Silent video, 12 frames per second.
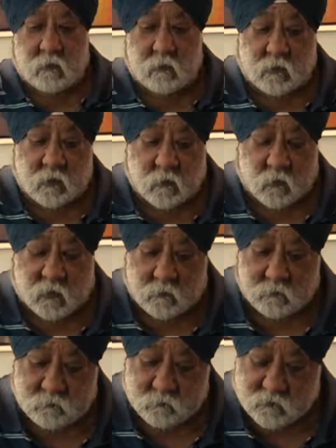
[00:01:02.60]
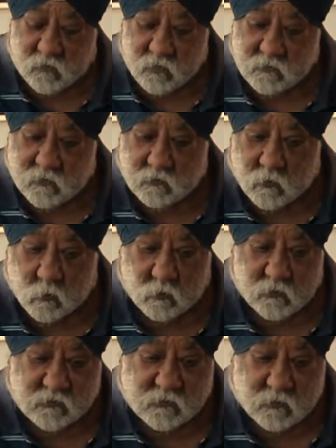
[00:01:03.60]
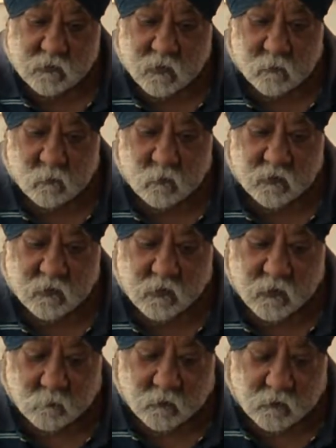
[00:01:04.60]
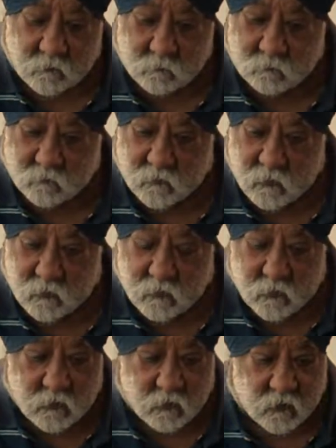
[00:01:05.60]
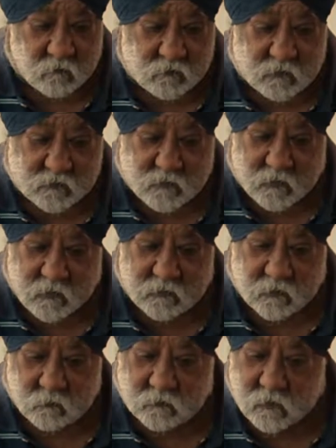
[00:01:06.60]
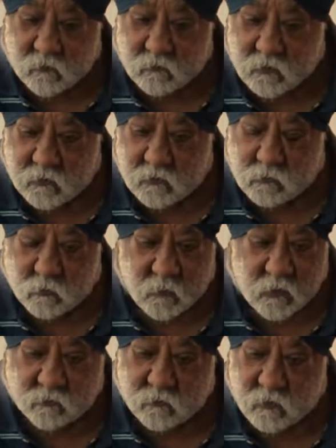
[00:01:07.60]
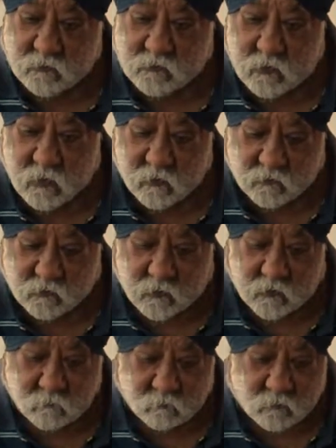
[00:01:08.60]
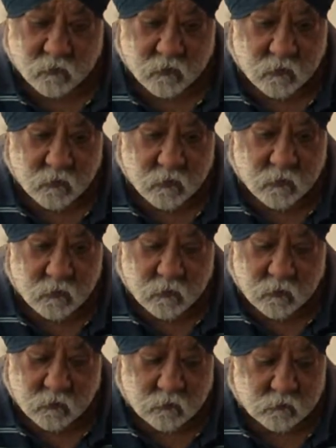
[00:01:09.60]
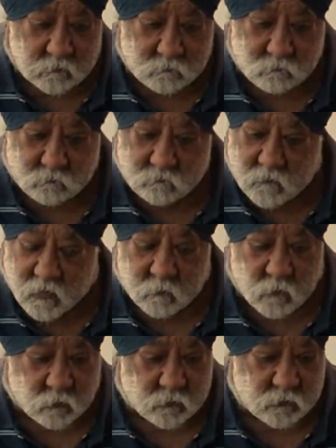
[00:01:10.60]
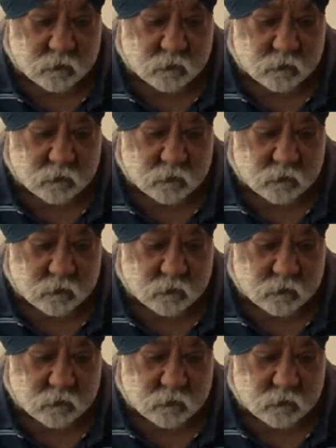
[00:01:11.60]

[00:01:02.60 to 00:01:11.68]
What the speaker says: Okay, well, these are the goodies that come with the camera. I've just laid them down here to make things easy. I'm not going to